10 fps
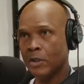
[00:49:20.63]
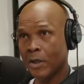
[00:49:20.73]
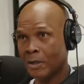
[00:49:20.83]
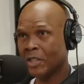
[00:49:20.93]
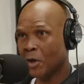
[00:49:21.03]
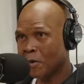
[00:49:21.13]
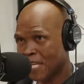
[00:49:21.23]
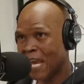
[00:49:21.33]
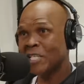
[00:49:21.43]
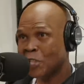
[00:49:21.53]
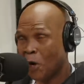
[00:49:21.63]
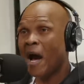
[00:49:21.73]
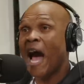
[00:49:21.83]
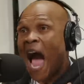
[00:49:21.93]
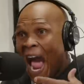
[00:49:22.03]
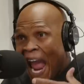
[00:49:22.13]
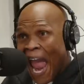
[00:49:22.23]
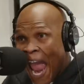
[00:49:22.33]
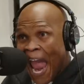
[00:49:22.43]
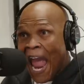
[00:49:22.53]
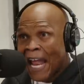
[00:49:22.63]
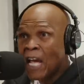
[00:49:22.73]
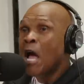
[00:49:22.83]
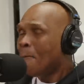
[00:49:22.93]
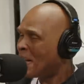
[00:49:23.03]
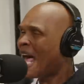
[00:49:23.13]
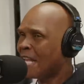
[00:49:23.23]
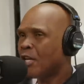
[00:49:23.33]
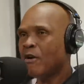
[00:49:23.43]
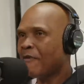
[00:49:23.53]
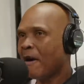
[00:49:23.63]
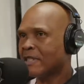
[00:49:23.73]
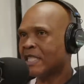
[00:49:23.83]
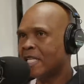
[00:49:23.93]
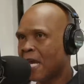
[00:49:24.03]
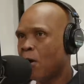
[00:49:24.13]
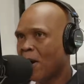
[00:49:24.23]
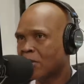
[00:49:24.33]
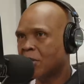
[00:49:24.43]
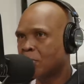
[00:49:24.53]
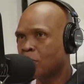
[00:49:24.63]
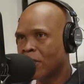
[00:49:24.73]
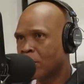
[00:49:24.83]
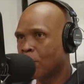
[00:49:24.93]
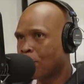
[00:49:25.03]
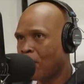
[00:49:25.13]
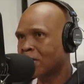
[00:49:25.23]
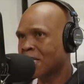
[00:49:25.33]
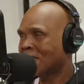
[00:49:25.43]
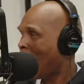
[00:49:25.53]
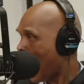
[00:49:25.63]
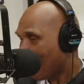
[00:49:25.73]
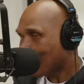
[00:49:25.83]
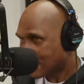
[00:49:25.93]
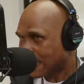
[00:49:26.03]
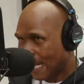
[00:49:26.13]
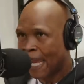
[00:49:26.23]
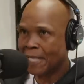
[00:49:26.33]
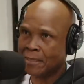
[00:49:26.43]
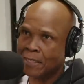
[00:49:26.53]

you know, so yeah, so I had, uh. but I know if I was sitting down watching one of your projects, I would glance.